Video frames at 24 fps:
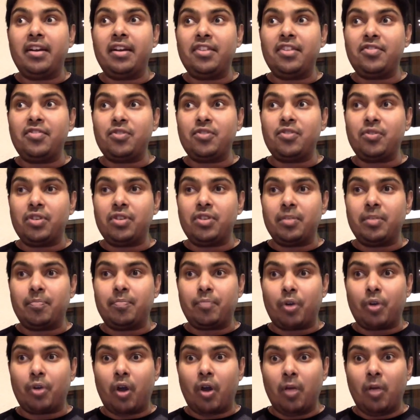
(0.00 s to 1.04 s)
understood the
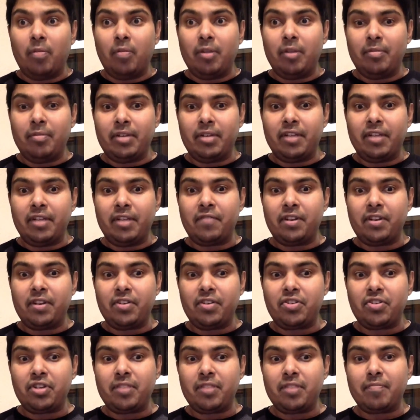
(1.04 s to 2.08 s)
problem
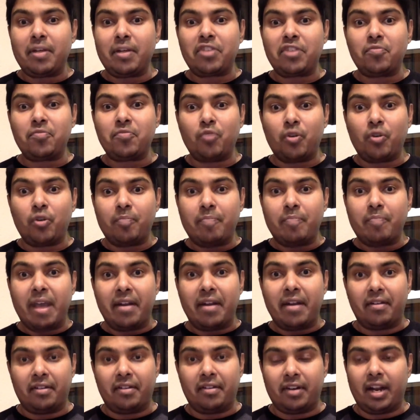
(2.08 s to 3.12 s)
definition much more
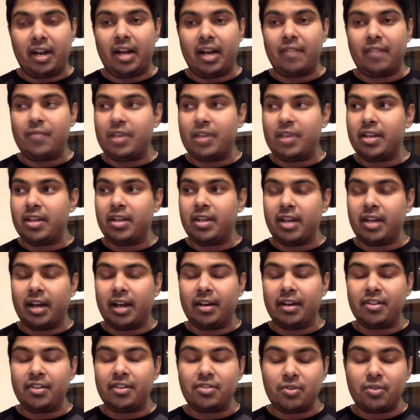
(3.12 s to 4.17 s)
better. And we
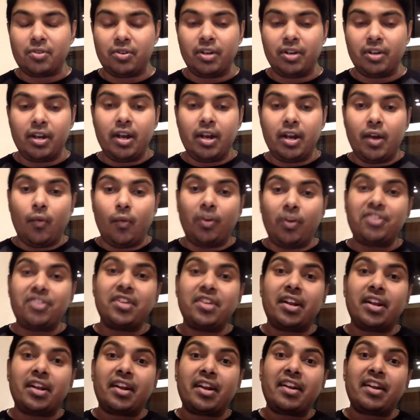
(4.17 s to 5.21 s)
understood what's
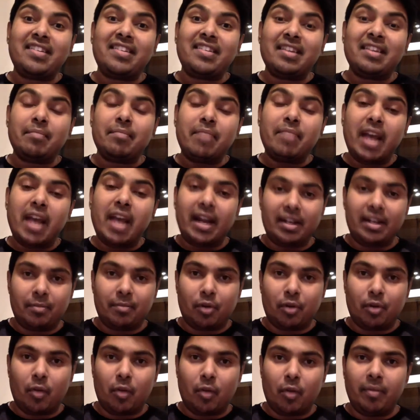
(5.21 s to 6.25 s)
the reason behind the
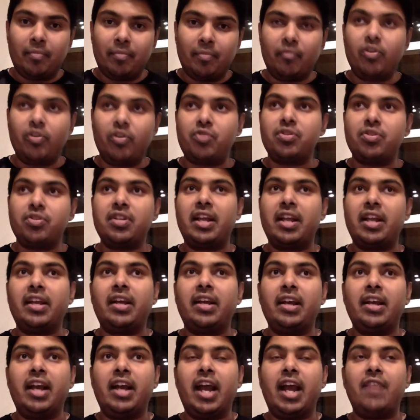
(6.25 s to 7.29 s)
problem, which was like,
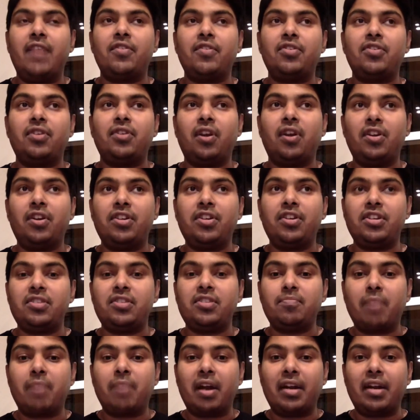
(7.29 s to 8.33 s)
it was not
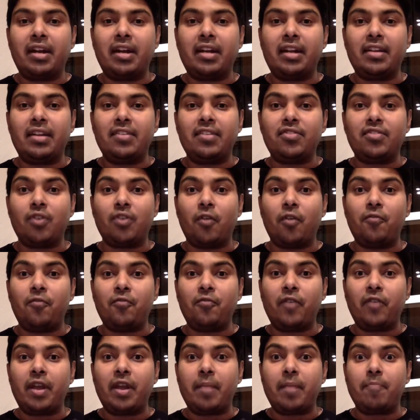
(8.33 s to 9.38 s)
just marketing
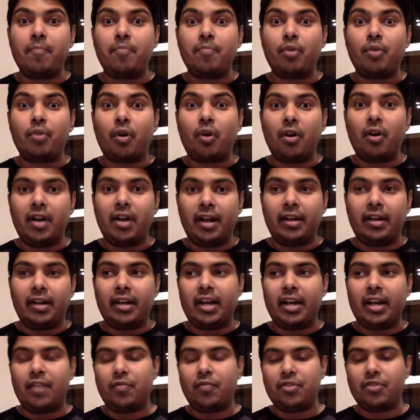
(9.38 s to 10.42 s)
software product.
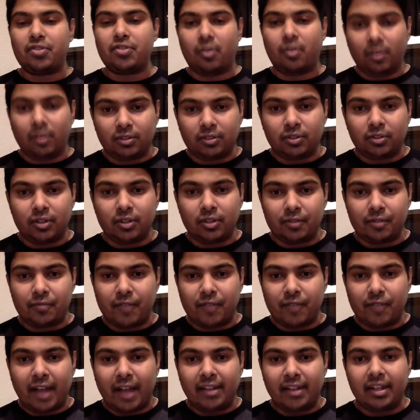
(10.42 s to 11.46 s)
It was also the
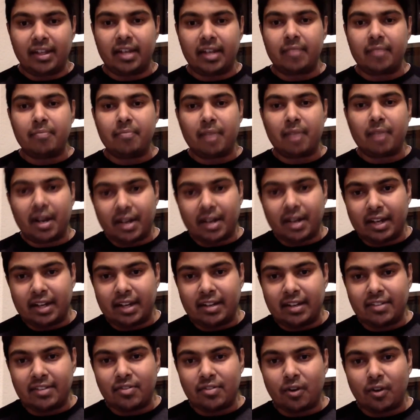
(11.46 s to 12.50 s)
fact that
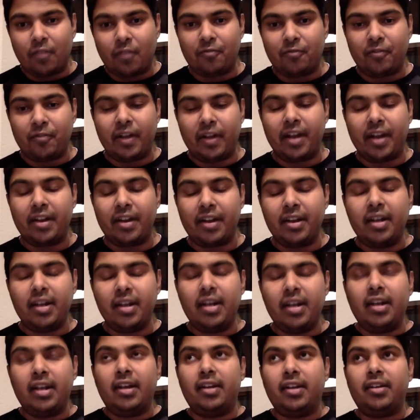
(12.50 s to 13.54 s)
marketing software
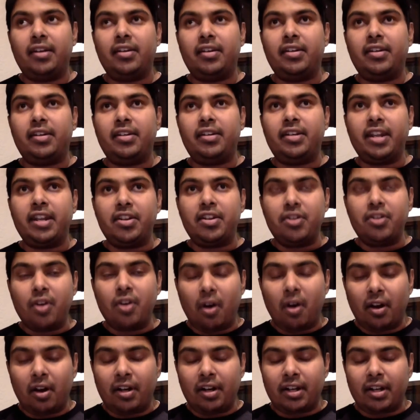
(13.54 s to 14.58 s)
did
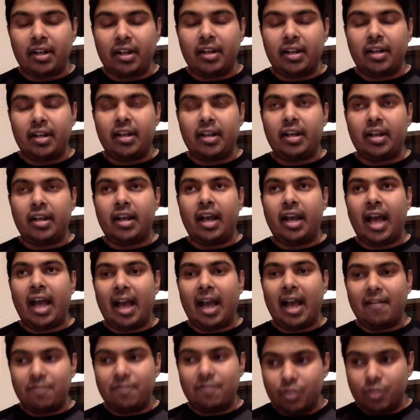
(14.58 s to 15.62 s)
not
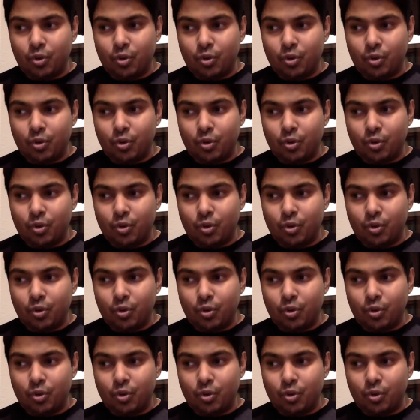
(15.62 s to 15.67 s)
have